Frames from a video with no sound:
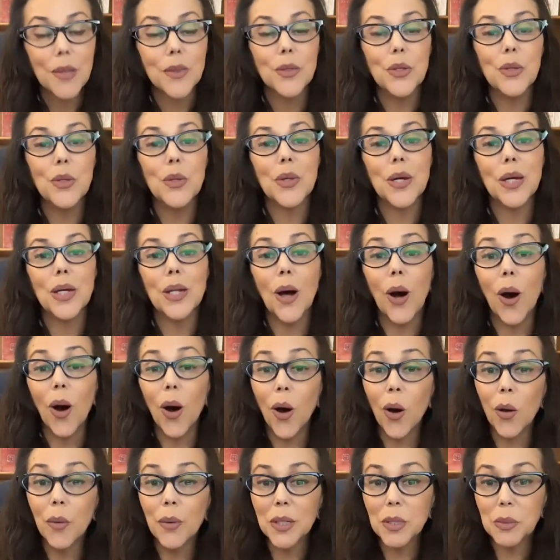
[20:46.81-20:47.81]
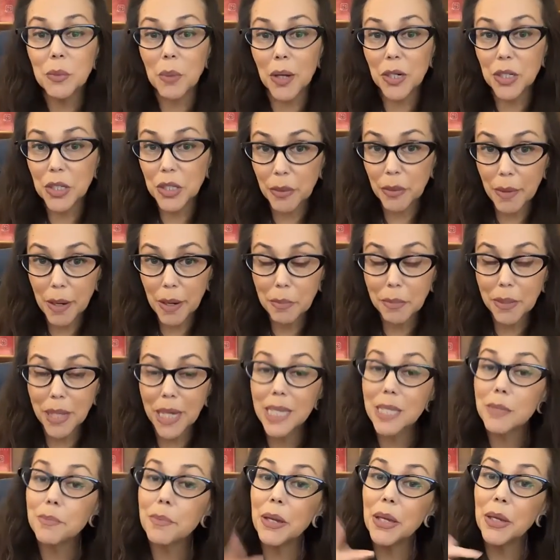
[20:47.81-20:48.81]
you can always watch the
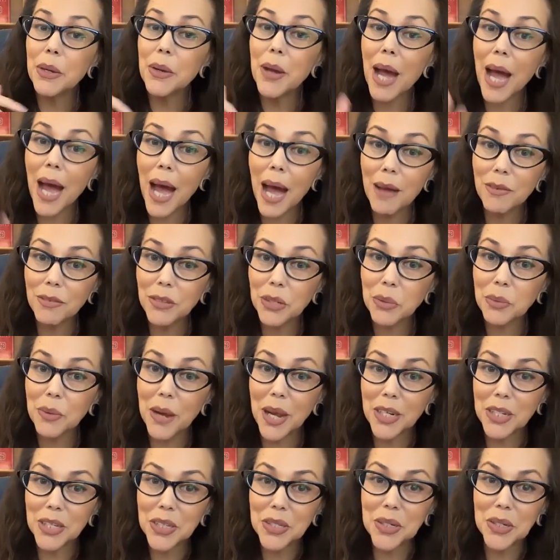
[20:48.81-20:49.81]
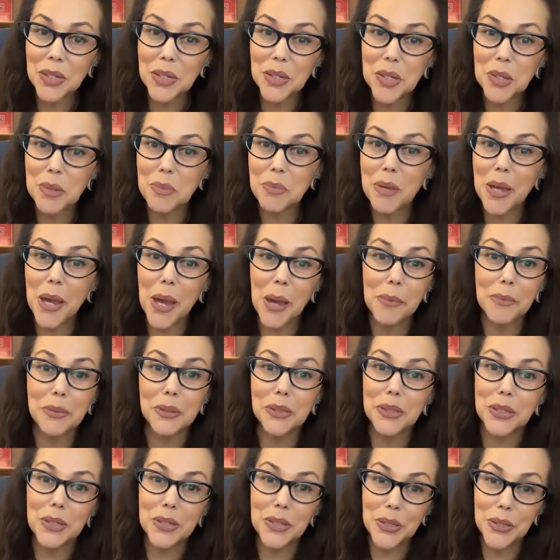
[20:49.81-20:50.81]
replays, but you have to register to be
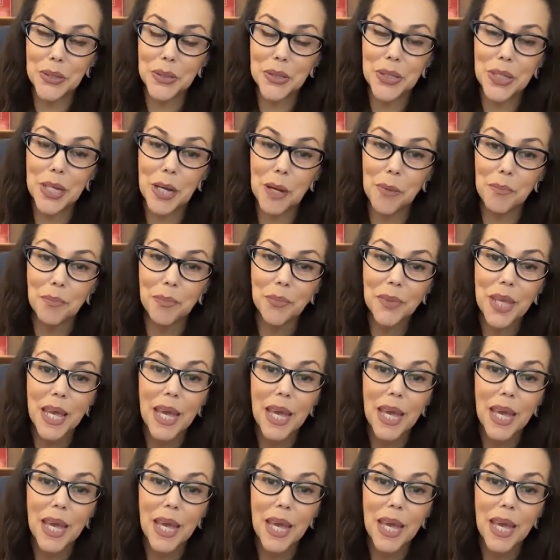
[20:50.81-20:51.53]
able to do so.